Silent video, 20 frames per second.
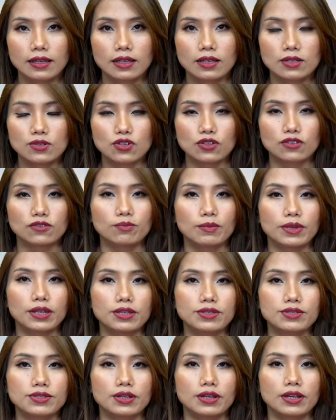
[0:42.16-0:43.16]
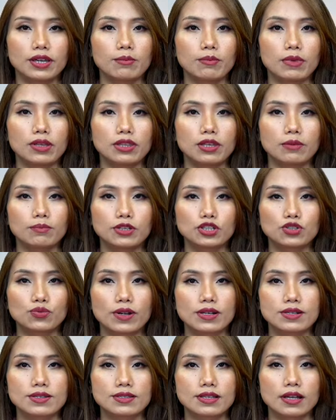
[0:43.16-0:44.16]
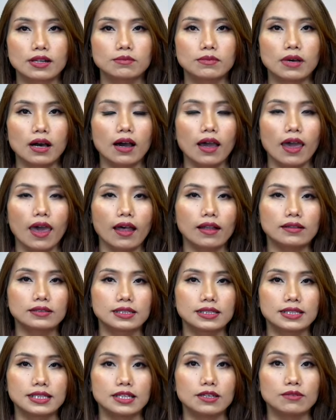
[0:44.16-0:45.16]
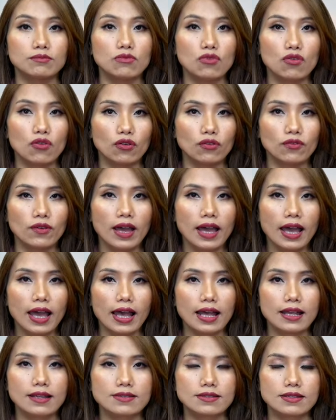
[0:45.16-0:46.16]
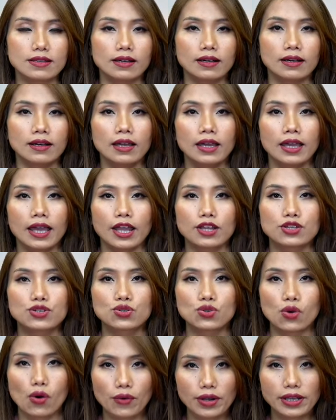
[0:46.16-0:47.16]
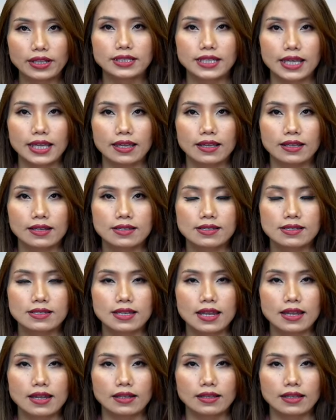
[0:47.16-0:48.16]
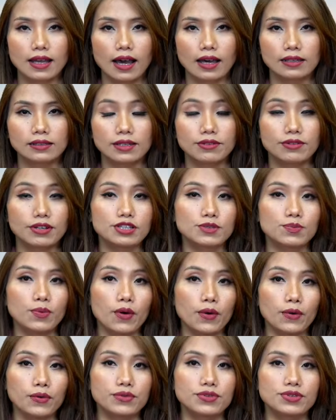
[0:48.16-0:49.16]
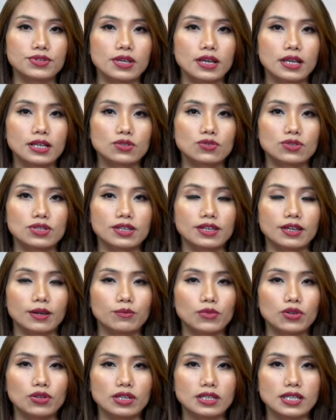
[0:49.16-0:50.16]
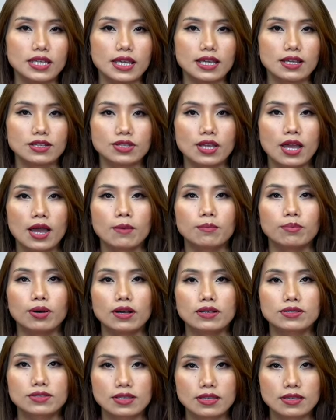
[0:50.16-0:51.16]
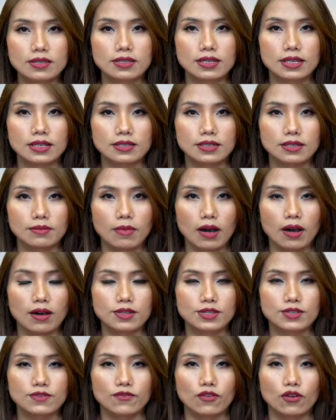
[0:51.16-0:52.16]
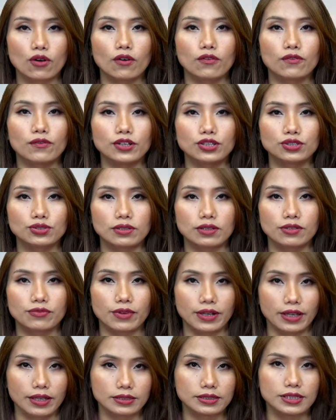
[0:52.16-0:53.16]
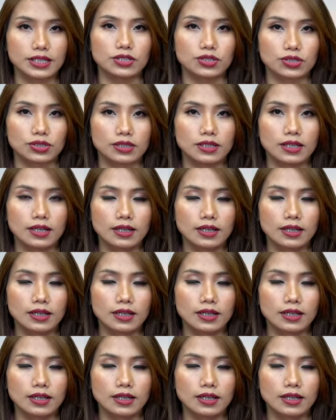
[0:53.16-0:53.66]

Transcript: Chief Minister Himanta Biswa Sarma hailed the move as a historic day, stating that it responds to the community's persistent demands for official recognition.